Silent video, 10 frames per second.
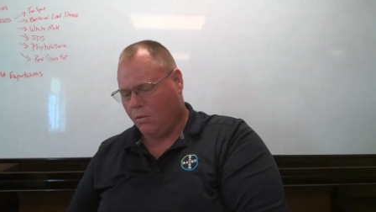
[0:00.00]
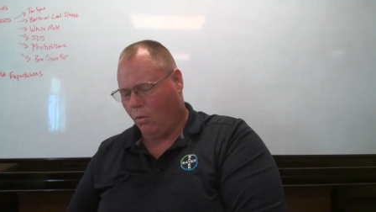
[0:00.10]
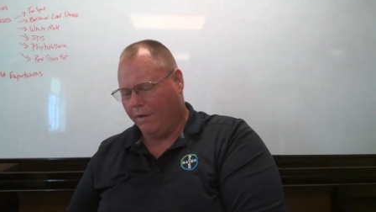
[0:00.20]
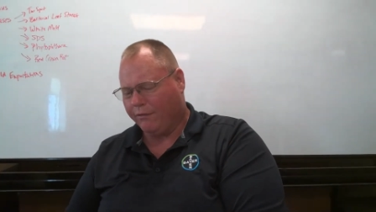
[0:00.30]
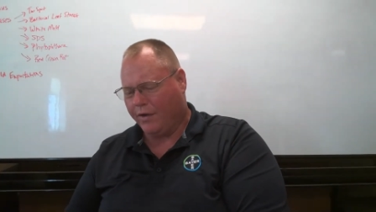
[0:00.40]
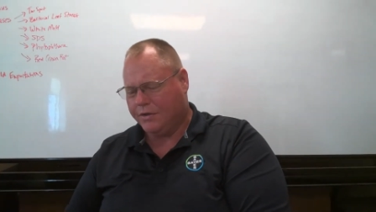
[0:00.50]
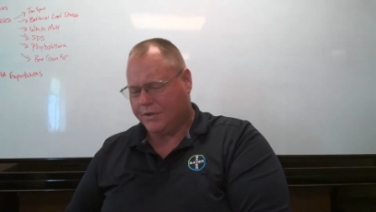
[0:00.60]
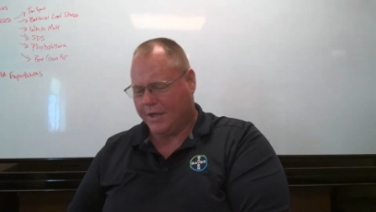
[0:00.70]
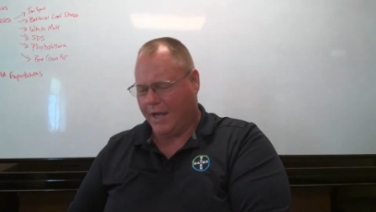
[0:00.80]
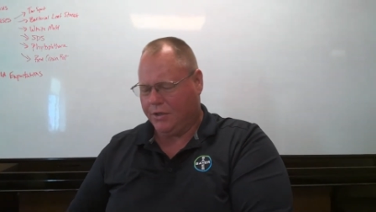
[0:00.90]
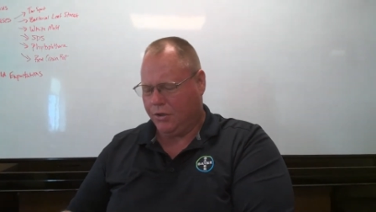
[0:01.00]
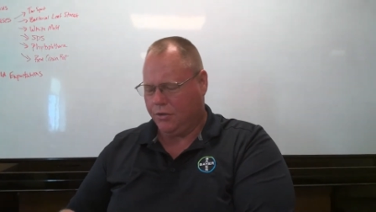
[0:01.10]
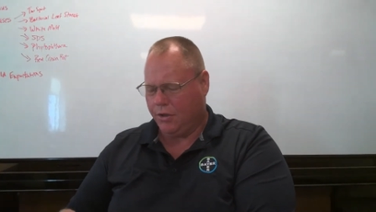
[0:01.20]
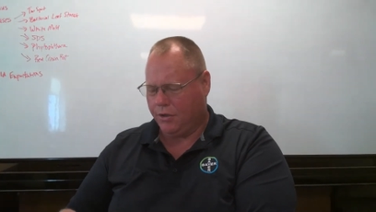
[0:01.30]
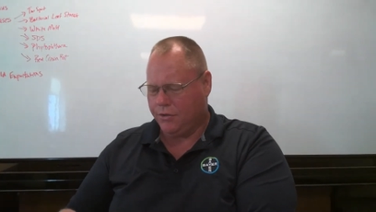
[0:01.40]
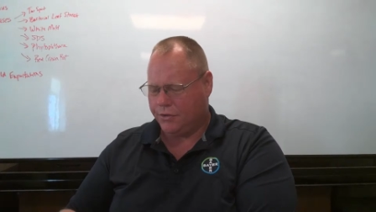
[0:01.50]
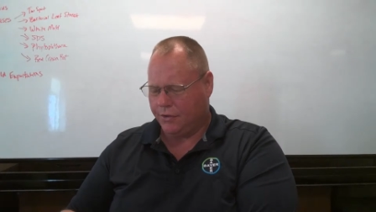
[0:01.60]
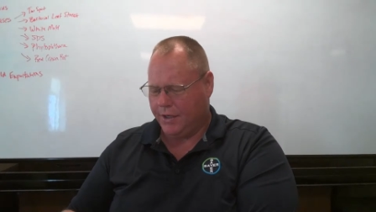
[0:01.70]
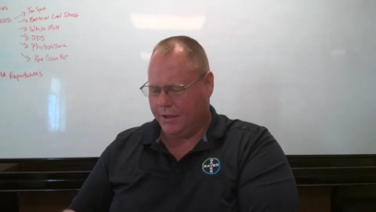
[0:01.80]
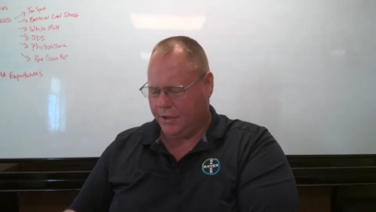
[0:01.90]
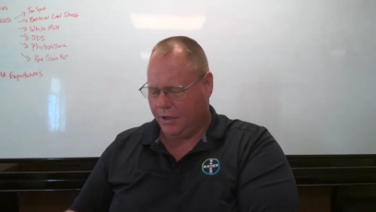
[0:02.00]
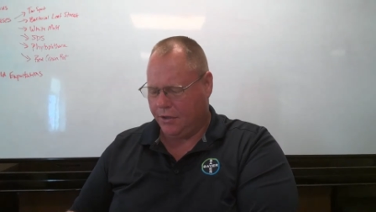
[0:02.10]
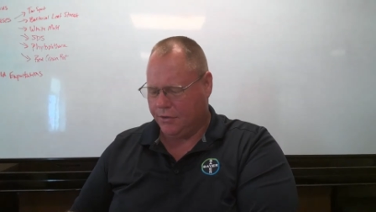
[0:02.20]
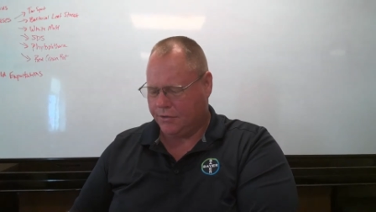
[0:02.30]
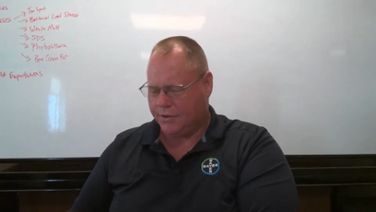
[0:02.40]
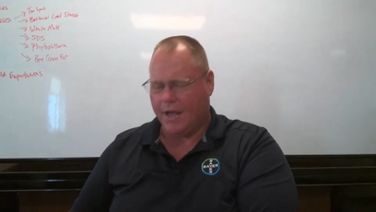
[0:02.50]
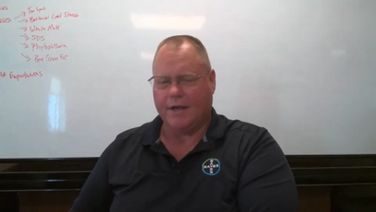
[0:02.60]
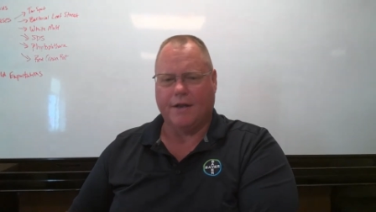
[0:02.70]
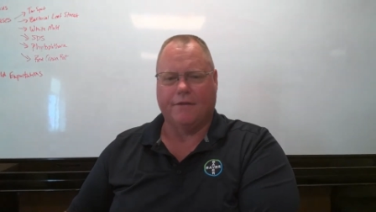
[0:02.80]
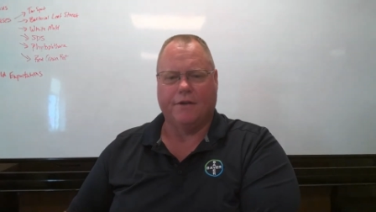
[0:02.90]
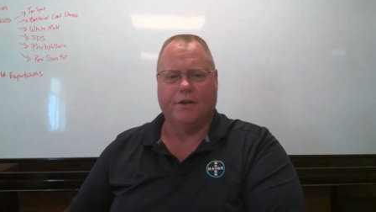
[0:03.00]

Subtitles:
what fungicide you used or didn't use has got nothing